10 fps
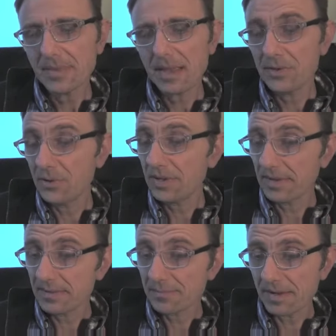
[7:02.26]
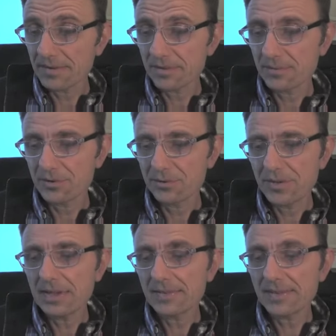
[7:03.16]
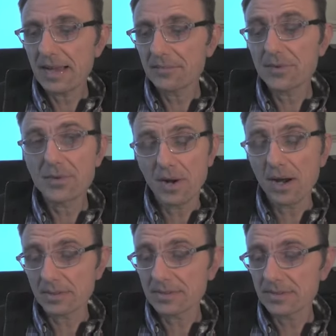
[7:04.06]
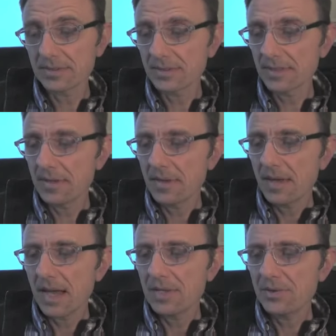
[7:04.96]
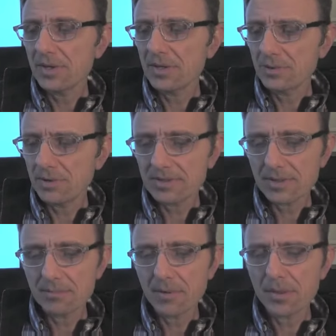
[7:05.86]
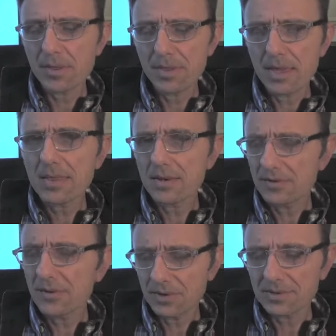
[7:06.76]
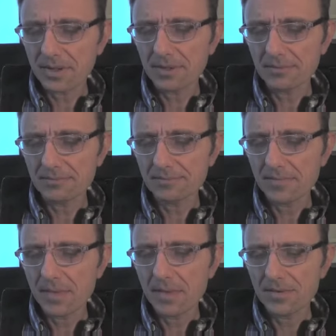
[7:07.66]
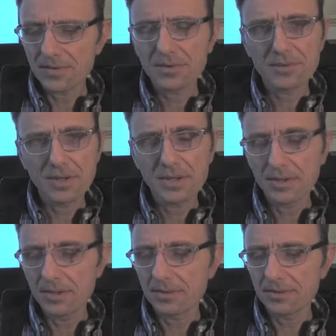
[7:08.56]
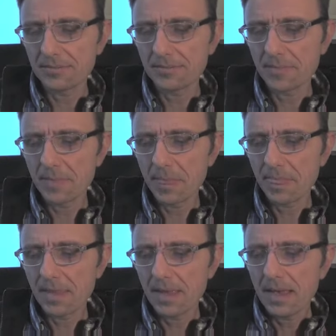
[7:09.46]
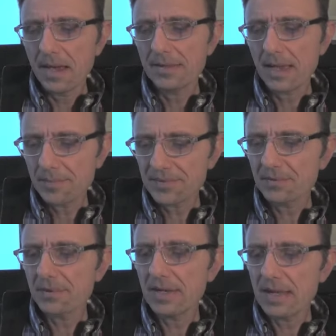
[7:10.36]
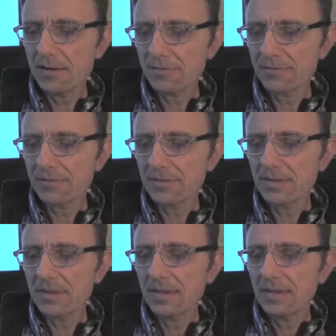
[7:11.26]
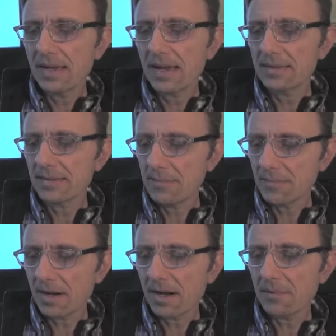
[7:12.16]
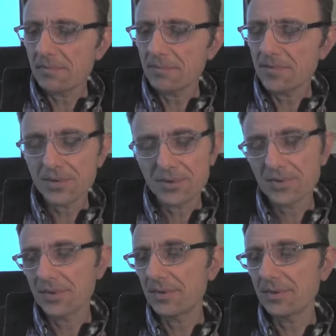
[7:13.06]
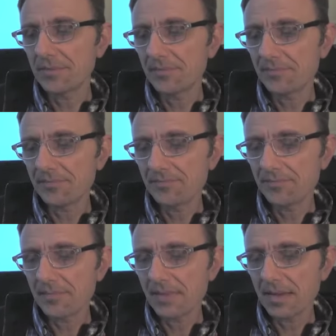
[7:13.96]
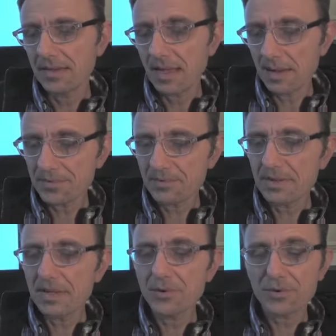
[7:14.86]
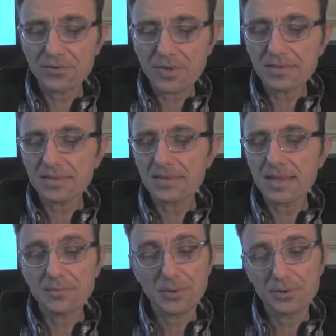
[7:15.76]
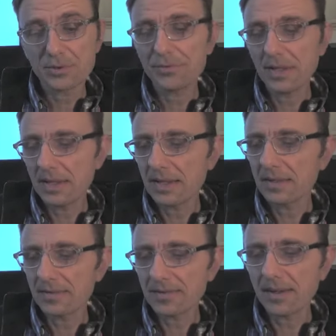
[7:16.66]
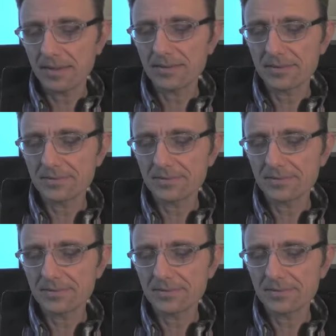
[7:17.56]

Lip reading: And you can express what you feel inside with your art. And you can do it about the thing that is hurting. So it's really good. It helps to relieve and keep calm, so it's good. It helps to relieve your stress, like what you're feeling inside.